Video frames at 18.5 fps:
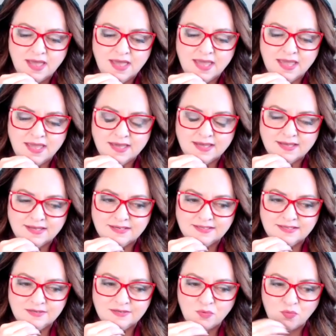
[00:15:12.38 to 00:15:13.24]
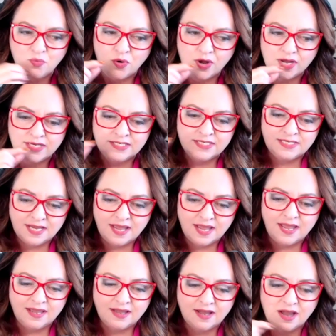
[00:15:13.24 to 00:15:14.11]
And one
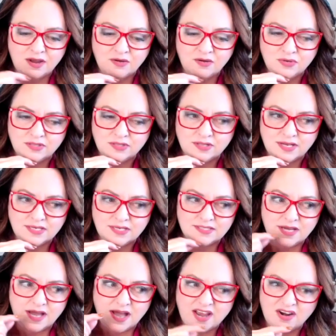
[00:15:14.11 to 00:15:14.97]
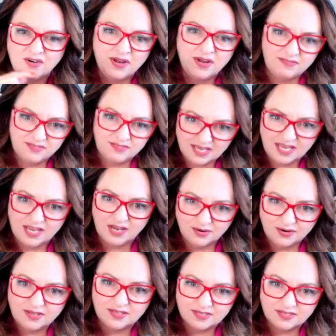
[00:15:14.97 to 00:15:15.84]
day I realized I don't have to
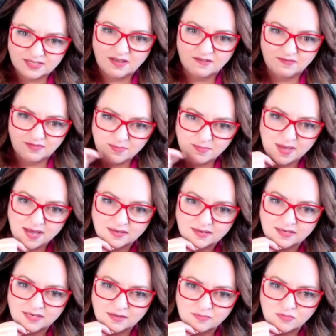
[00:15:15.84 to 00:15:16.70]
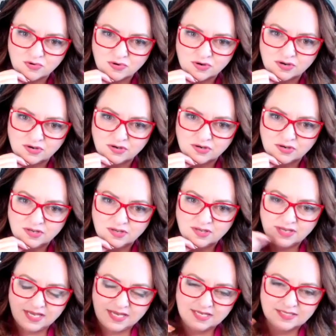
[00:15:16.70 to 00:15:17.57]
carry this heavy bag anymore.
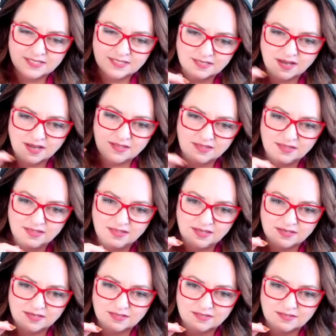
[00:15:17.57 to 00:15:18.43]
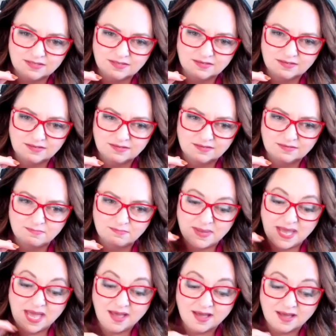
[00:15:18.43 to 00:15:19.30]
Inside this
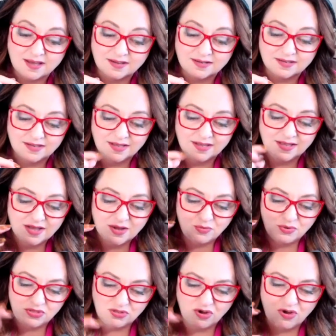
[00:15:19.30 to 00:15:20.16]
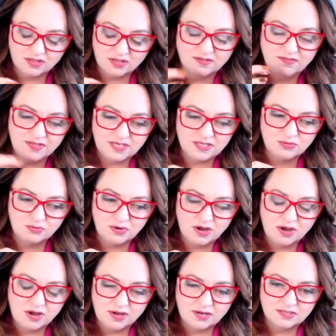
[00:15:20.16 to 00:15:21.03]
bag with all of these
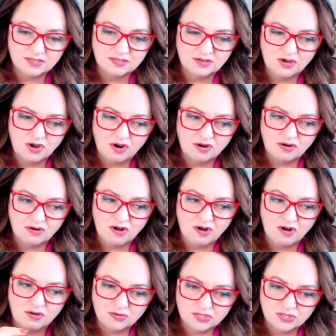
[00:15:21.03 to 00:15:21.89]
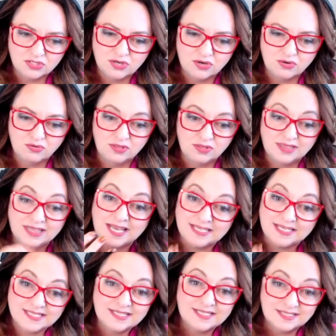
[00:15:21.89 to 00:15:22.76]
rocks are also
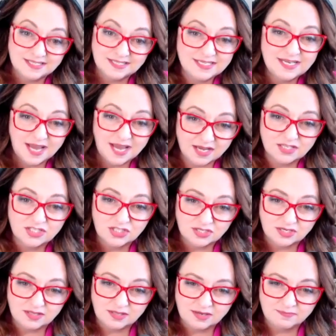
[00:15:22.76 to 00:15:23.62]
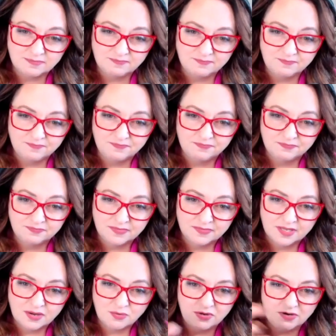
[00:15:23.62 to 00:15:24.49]
lessons attached to them.
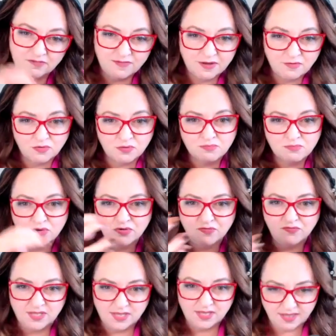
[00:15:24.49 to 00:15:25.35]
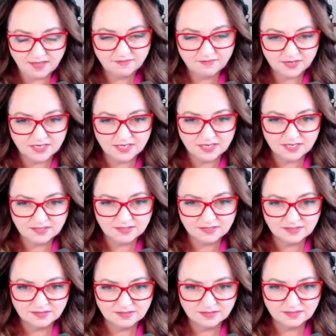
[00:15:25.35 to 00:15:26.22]
What if I removed the
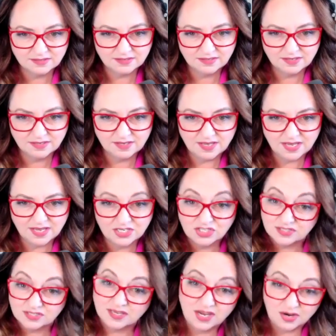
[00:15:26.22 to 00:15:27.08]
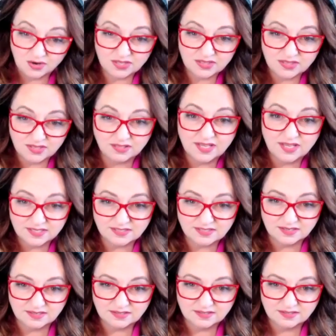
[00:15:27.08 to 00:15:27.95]
heaviness and just carried the
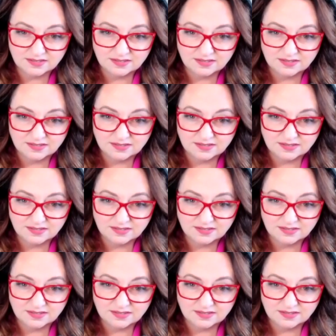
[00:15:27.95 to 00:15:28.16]
lesson?